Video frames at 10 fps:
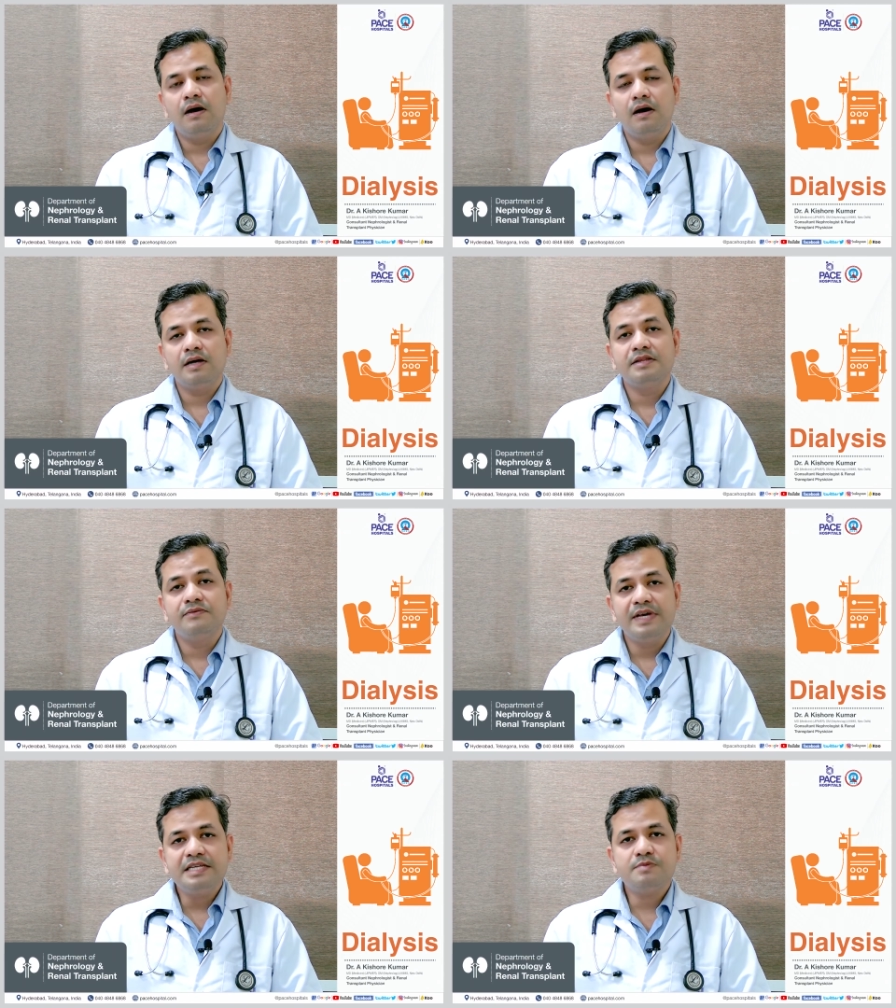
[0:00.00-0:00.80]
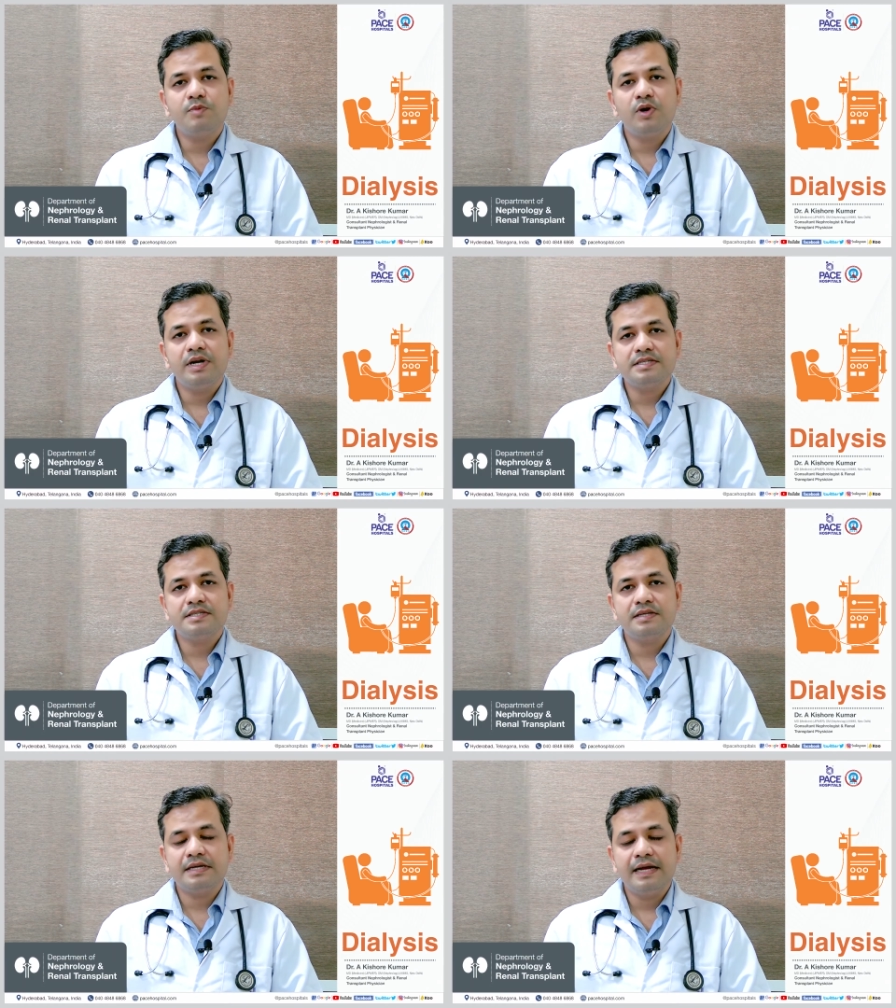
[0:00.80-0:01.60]
the waste
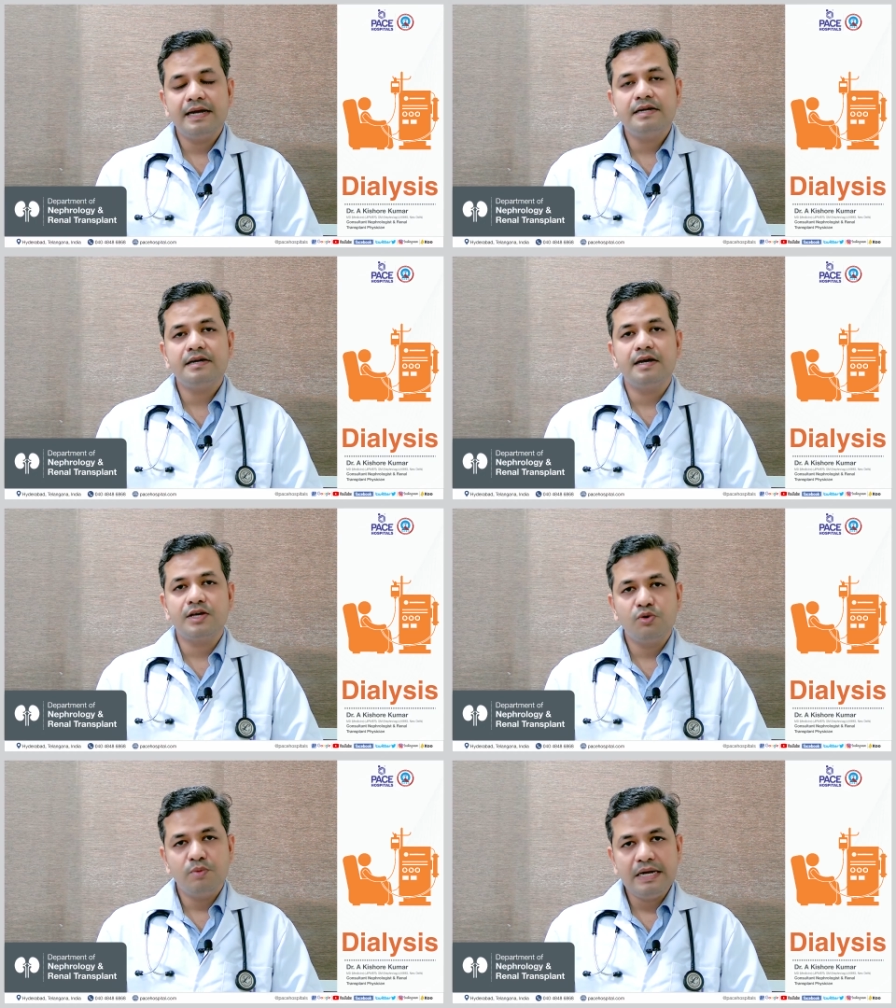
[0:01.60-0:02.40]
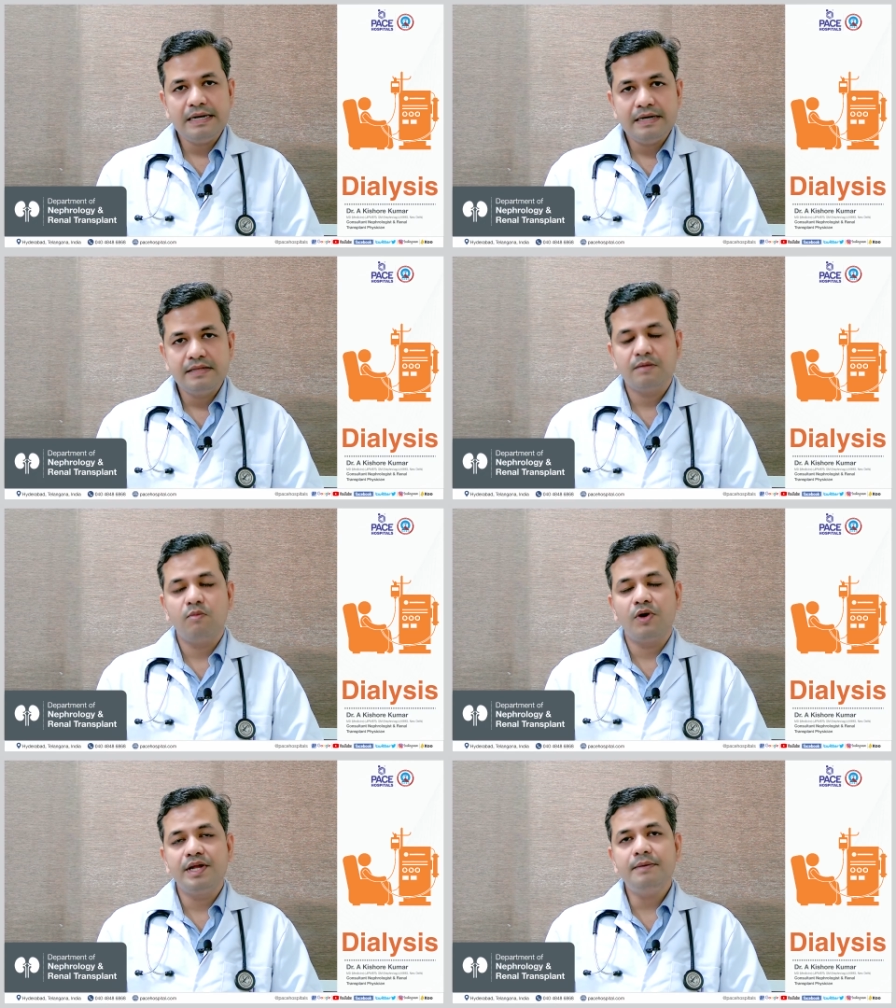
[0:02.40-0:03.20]
products get accumulated in the
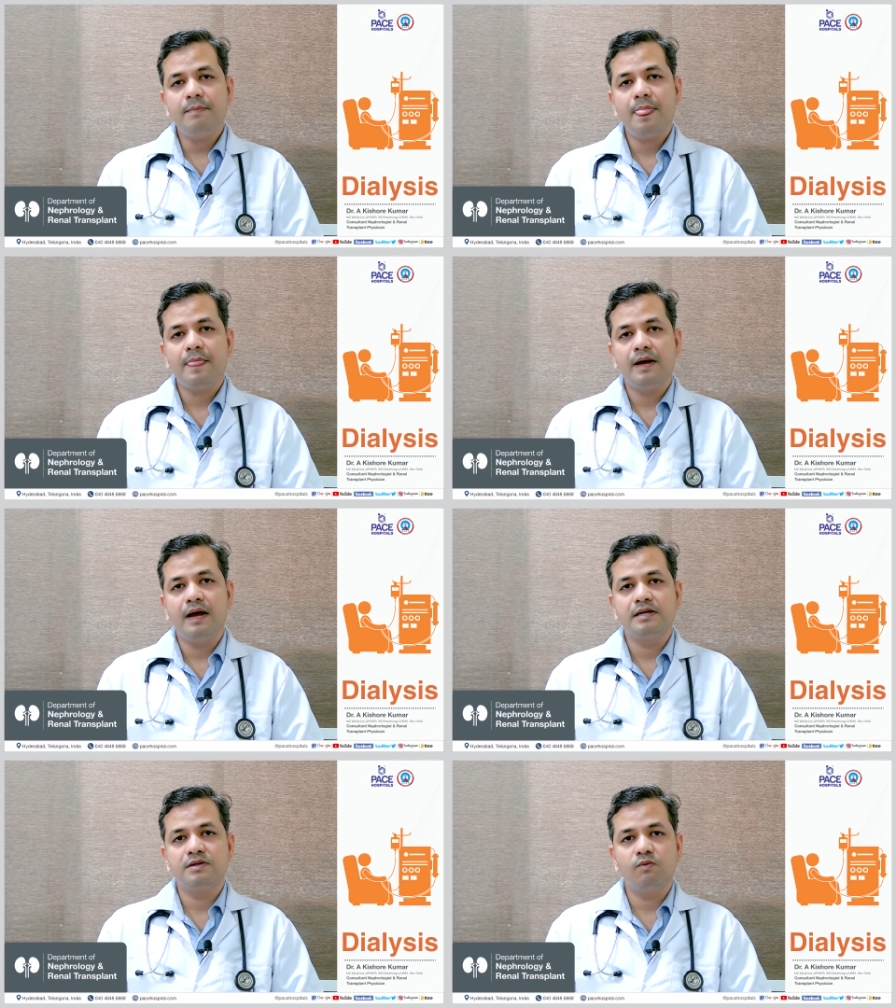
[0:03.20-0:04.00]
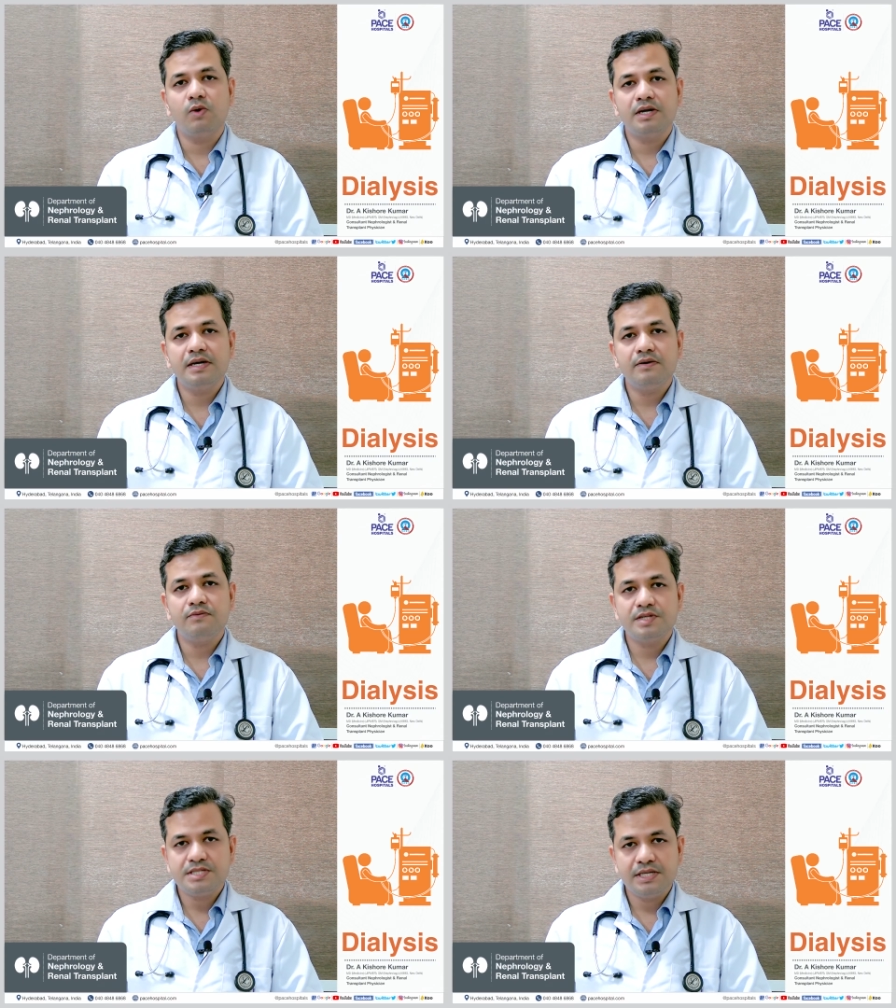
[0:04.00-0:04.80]
body and the
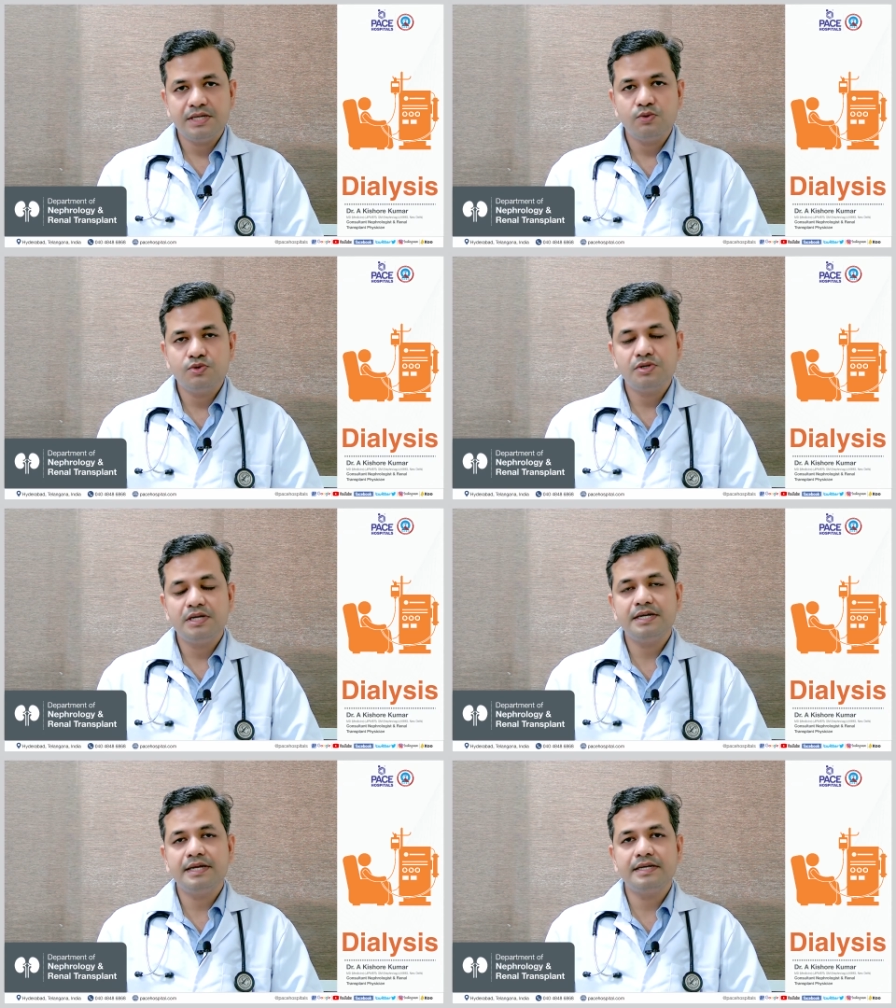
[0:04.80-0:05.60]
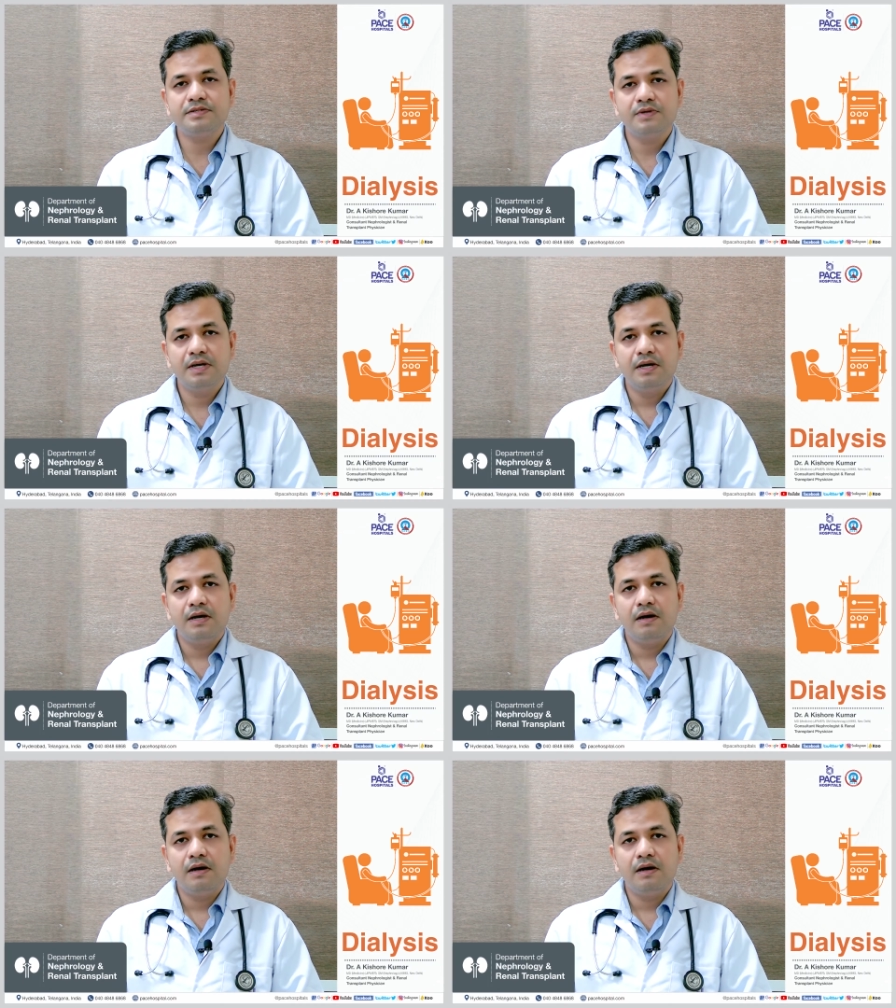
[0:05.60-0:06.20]
water which he usually takes